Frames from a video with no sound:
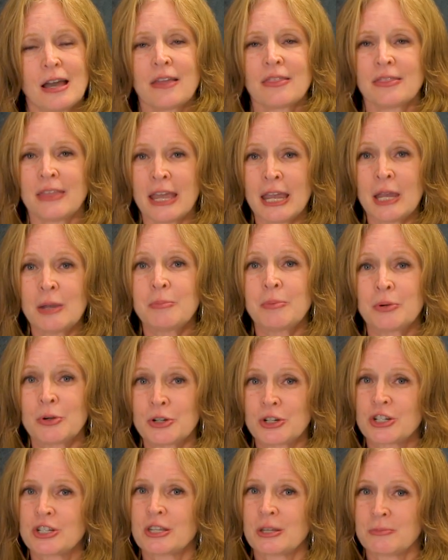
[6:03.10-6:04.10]
They
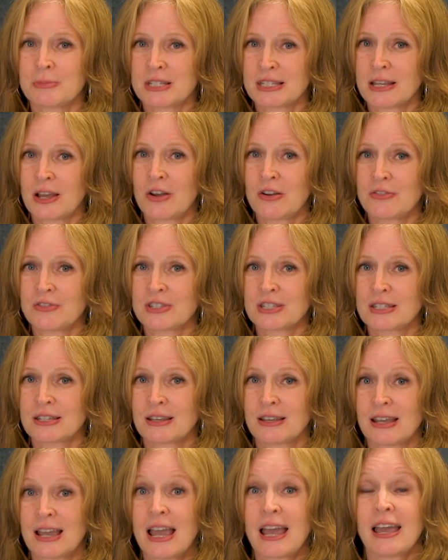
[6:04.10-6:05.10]
push themselves.
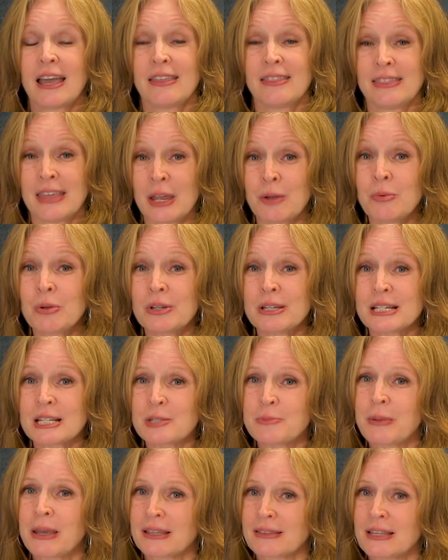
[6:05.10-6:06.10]
They will
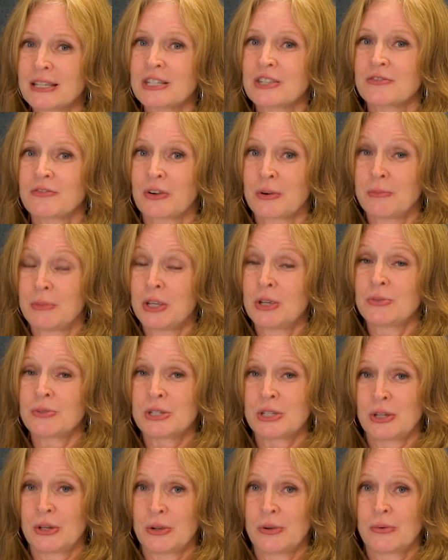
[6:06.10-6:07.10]
expect this from you
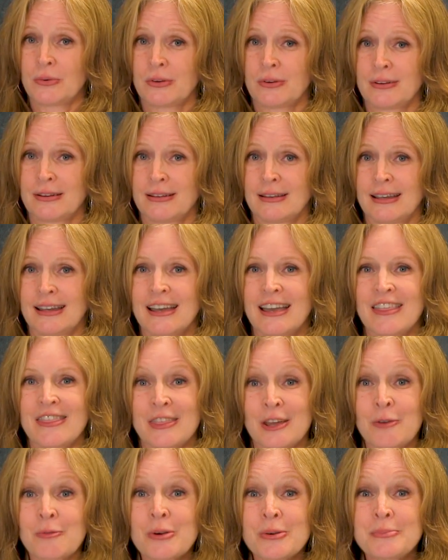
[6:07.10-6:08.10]
too.
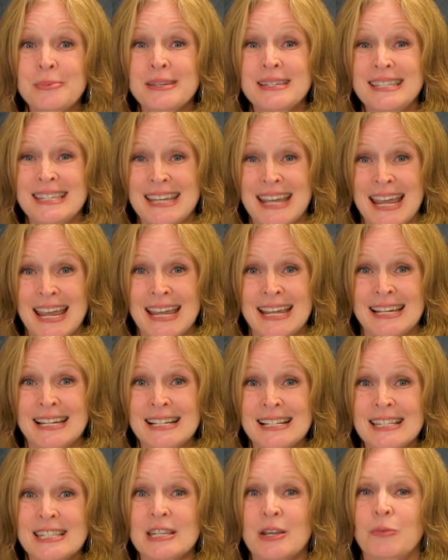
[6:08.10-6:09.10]
There will be
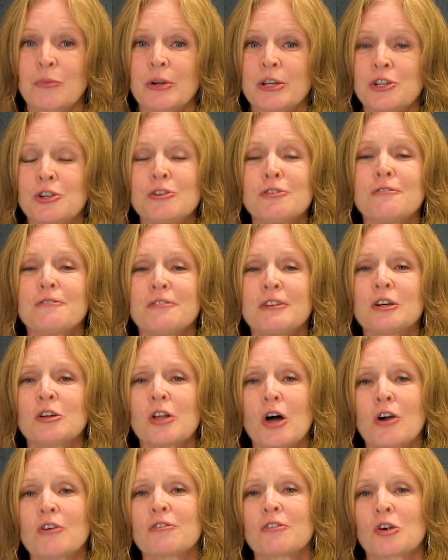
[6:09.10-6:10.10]
days when you feel
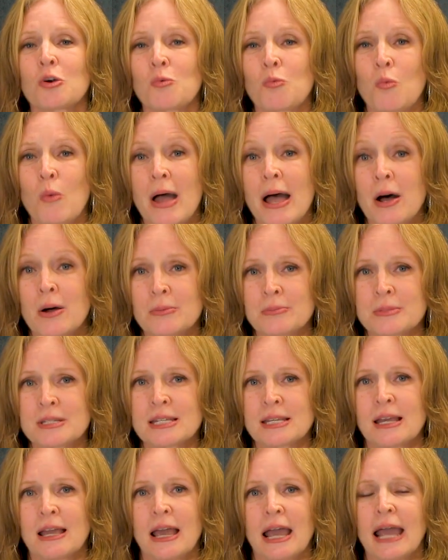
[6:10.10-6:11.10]
overwhelmed
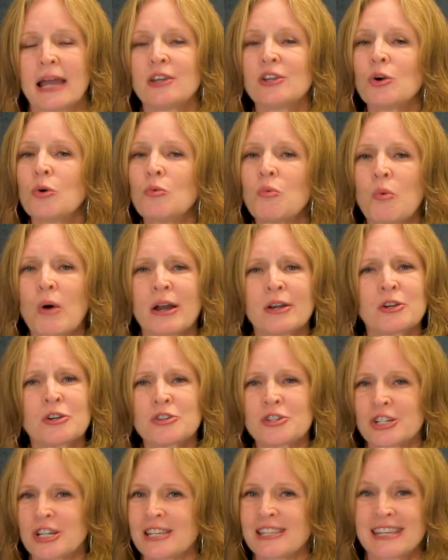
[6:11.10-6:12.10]
and you'll wonder
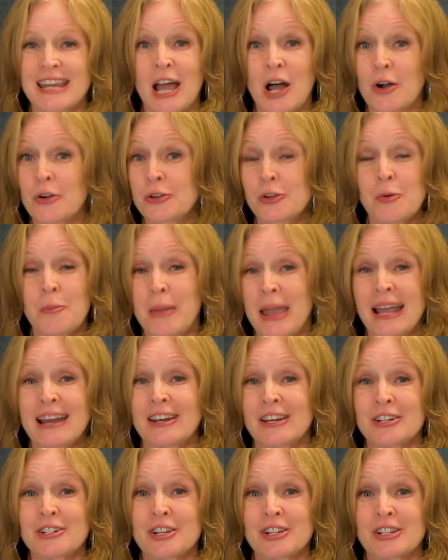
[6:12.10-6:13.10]
just how you'll
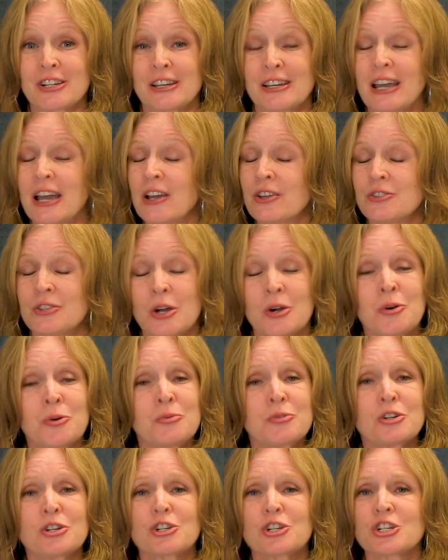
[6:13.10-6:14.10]
manage.
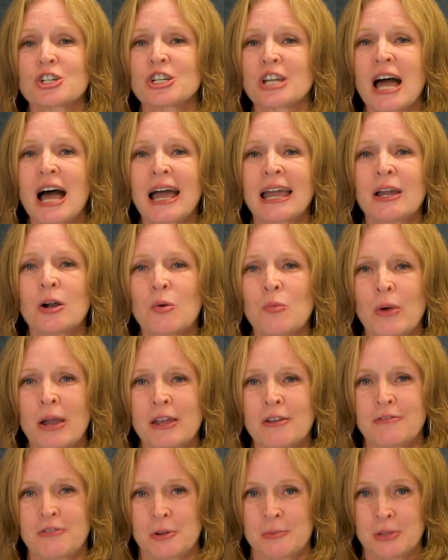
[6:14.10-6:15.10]
Don't shy away
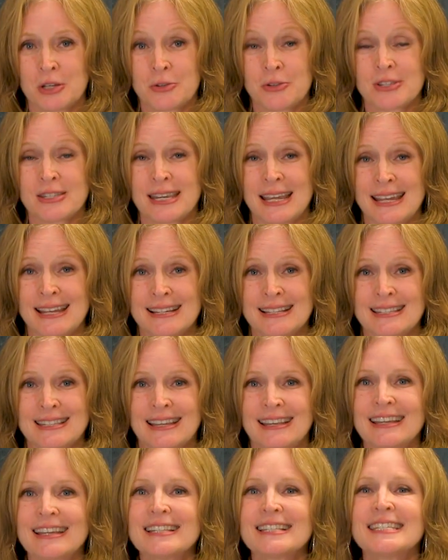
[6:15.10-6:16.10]
from those days.
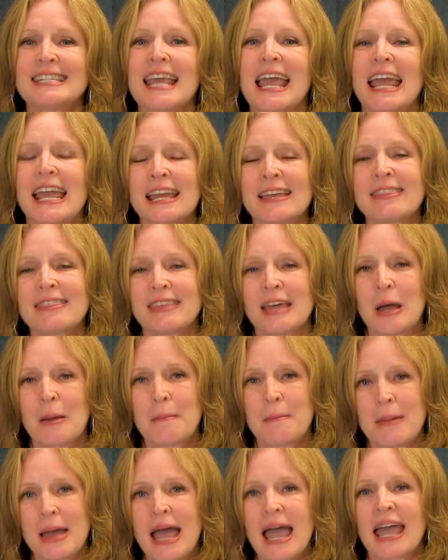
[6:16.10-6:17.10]
Take
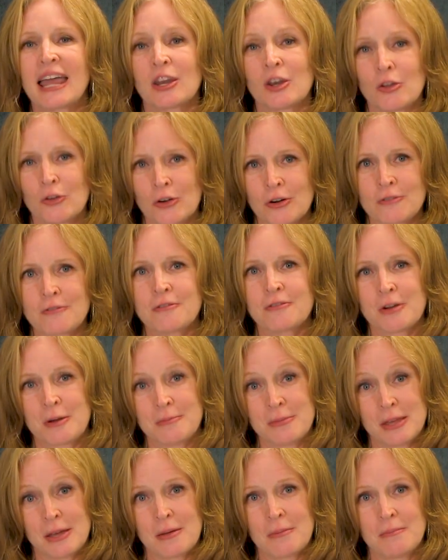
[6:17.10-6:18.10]
them and learn from
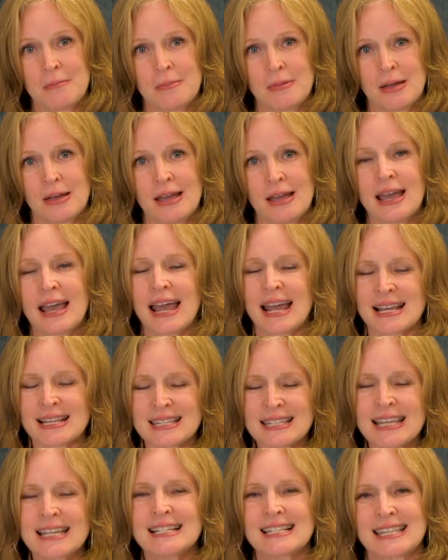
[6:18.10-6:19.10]
them. As
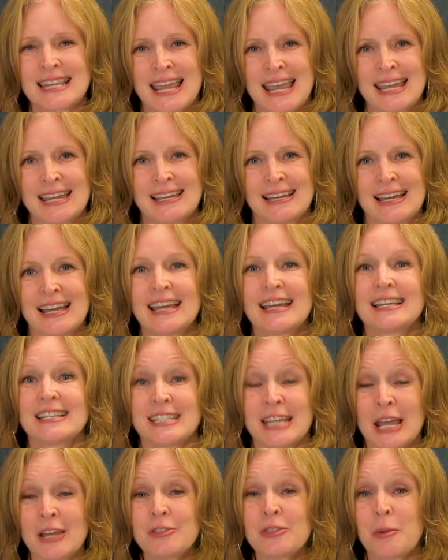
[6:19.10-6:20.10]
they say,
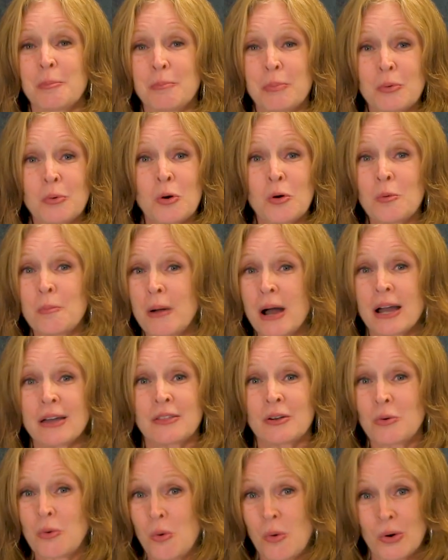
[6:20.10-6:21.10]
take the bull by
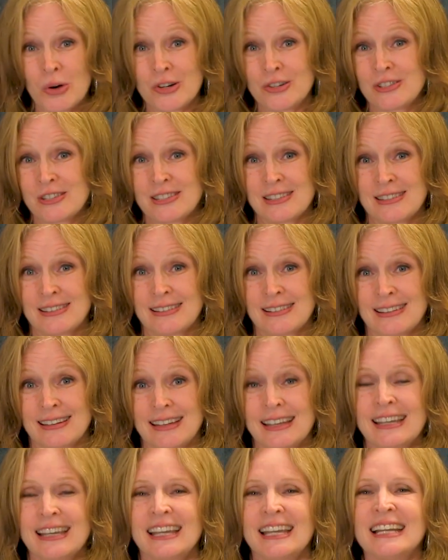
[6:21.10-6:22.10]
the horns.
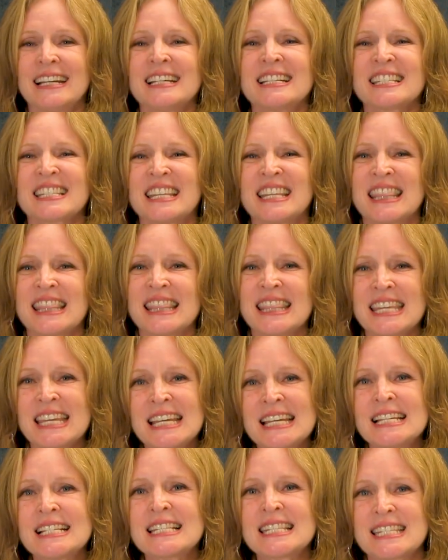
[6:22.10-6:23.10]
It is in
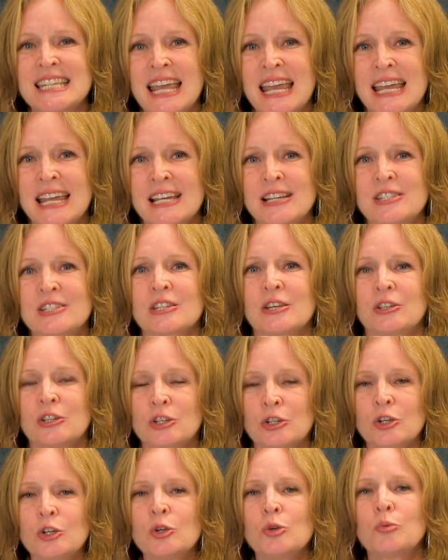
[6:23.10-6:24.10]
these days
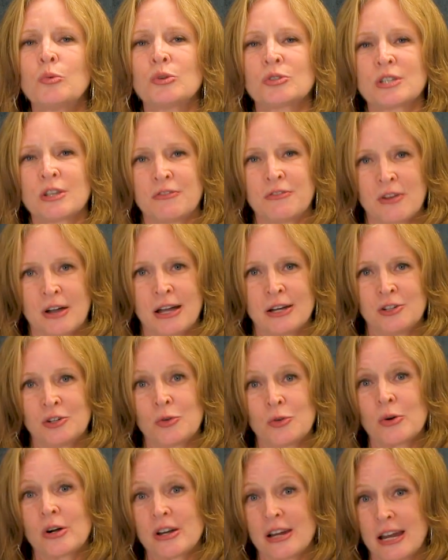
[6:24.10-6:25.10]
you will define
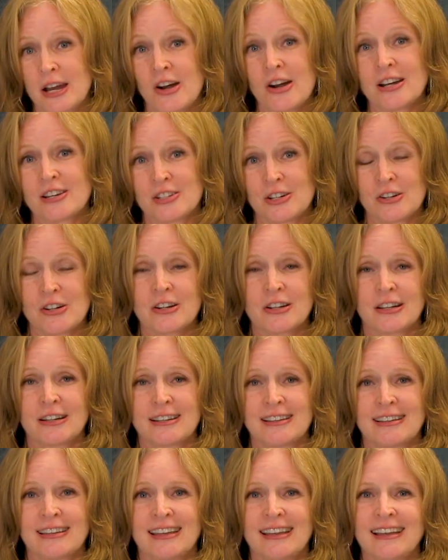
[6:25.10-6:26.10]
your character.
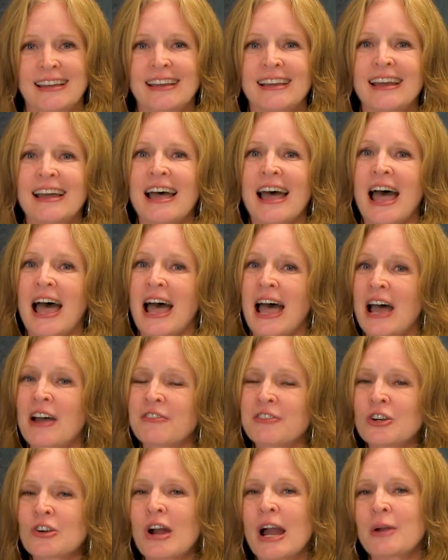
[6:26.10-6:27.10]

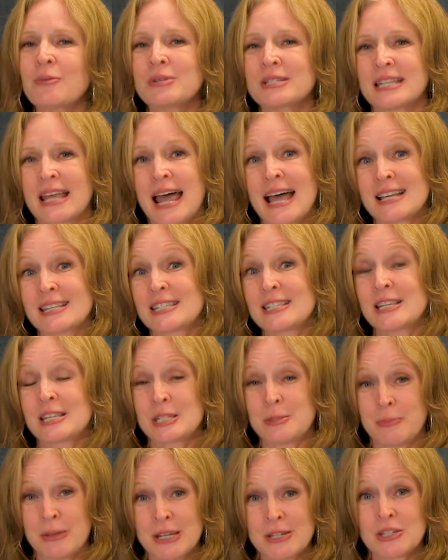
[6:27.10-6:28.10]
After I was asked to
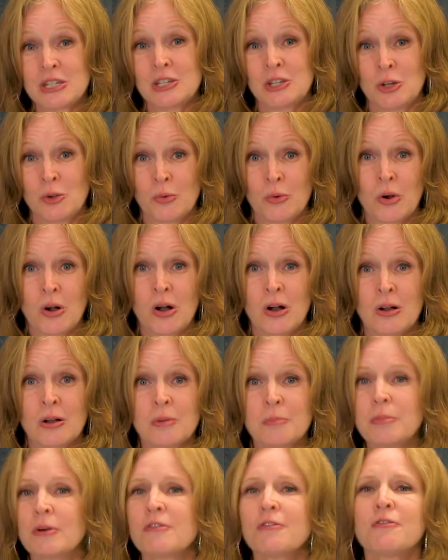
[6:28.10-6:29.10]
speak to you all,
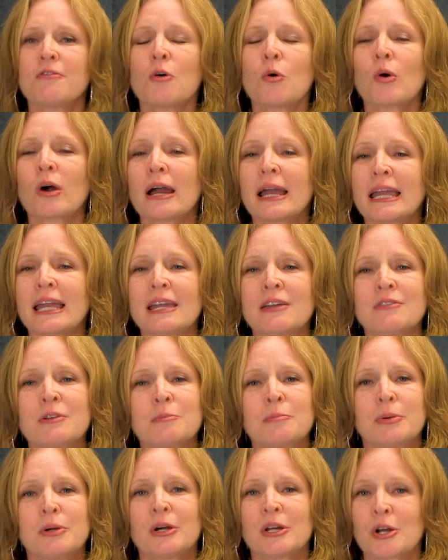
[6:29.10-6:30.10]
before I even
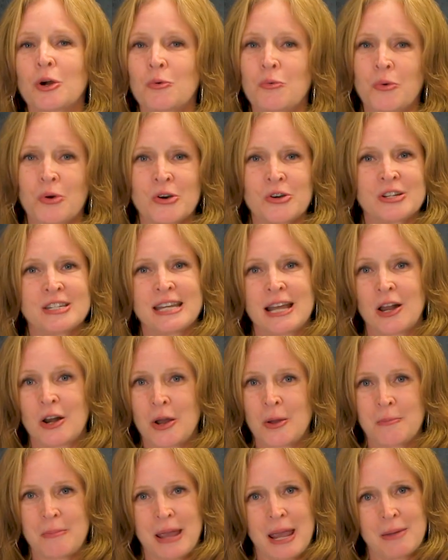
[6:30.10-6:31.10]
put a word down
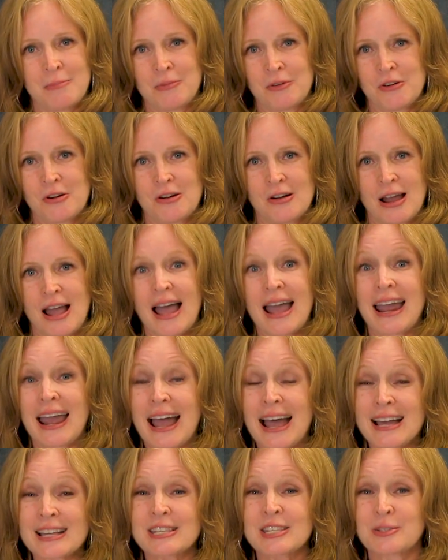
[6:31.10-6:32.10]
on paper, I
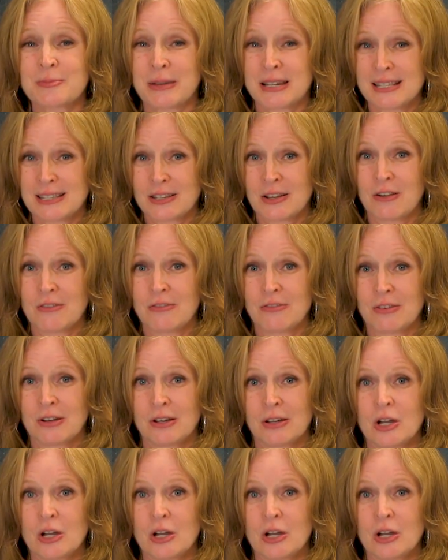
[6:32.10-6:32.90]
asked myself,